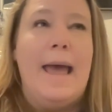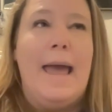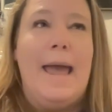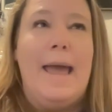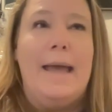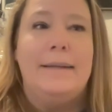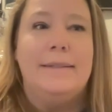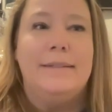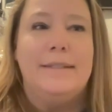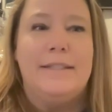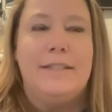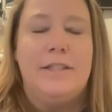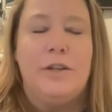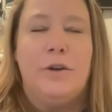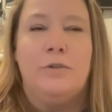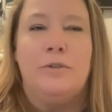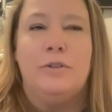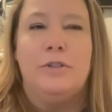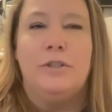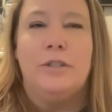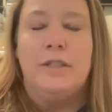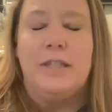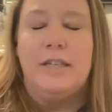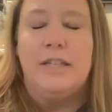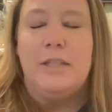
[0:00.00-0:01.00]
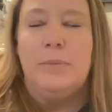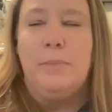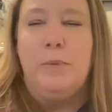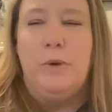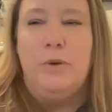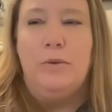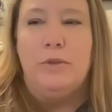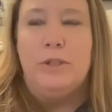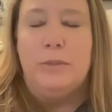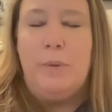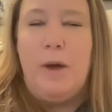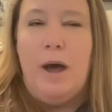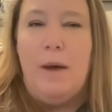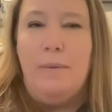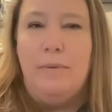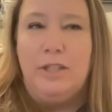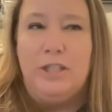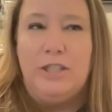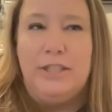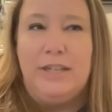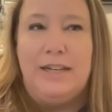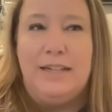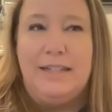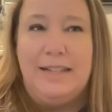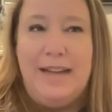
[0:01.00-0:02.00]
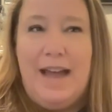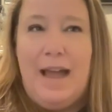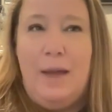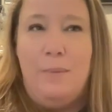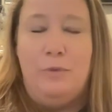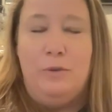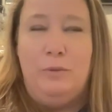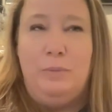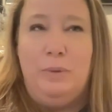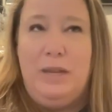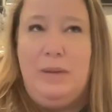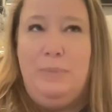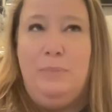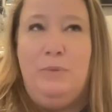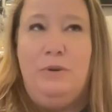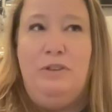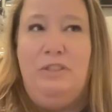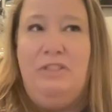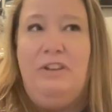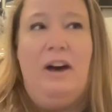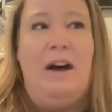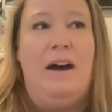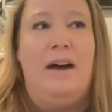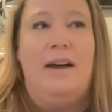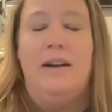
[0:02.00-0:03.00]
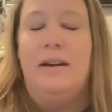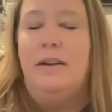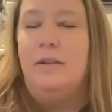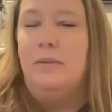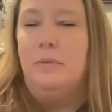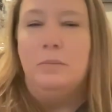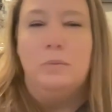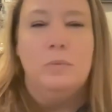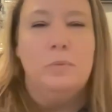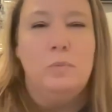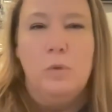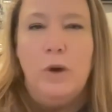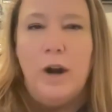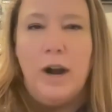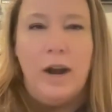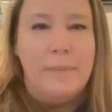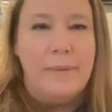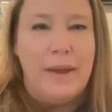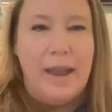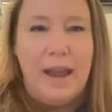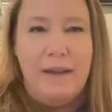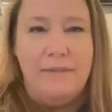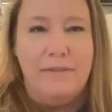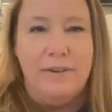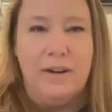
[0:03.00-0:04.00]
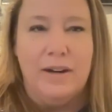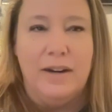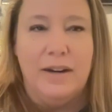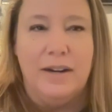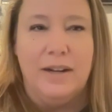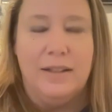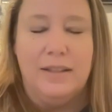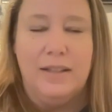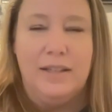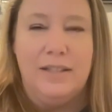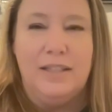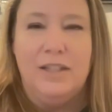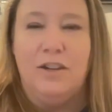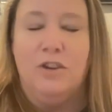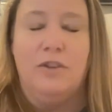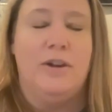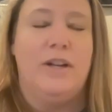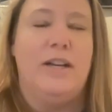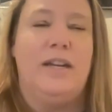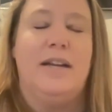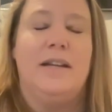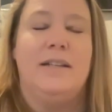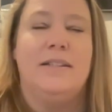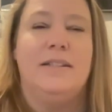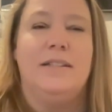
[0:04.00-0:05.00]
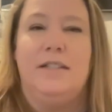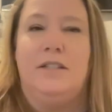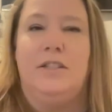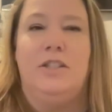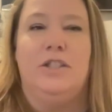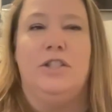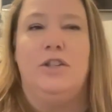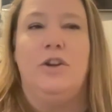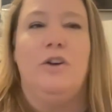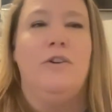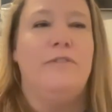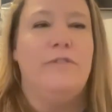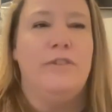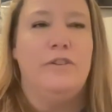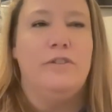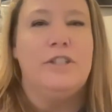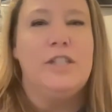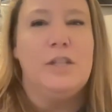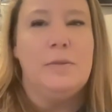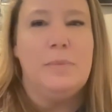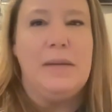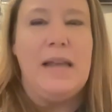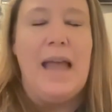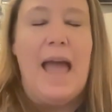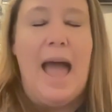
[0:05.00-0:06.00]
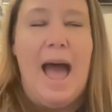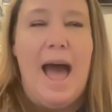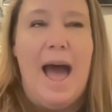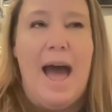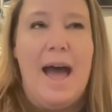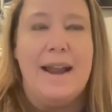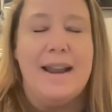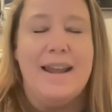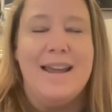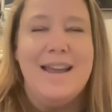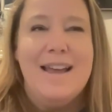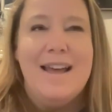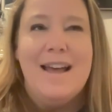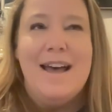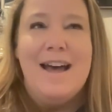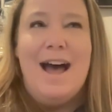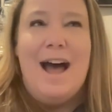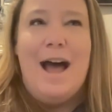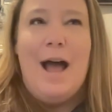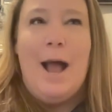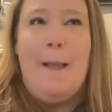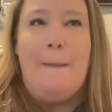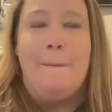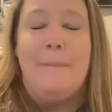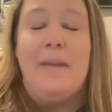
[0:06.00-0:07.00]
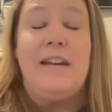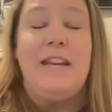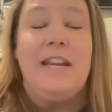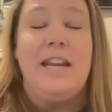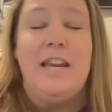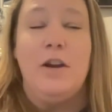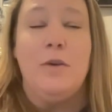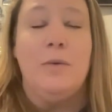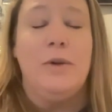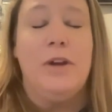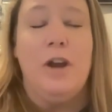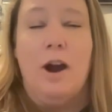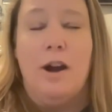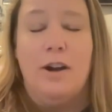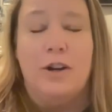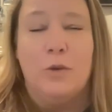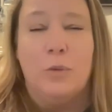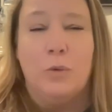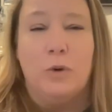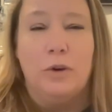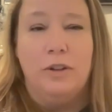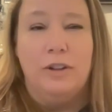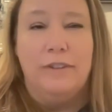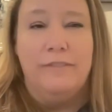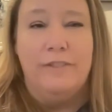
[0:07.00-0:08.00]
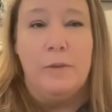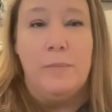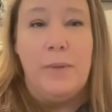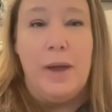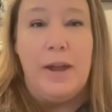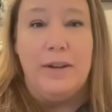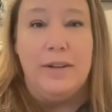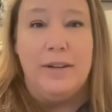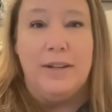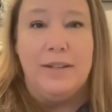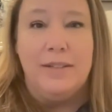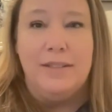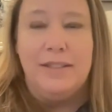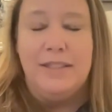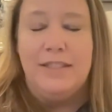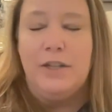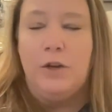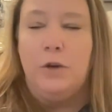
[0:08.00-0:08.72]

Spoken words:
And so this book was published at a time when people thought, where am I ever going to get these ingredients? There's no food to be had. And here we are in a world of abundance.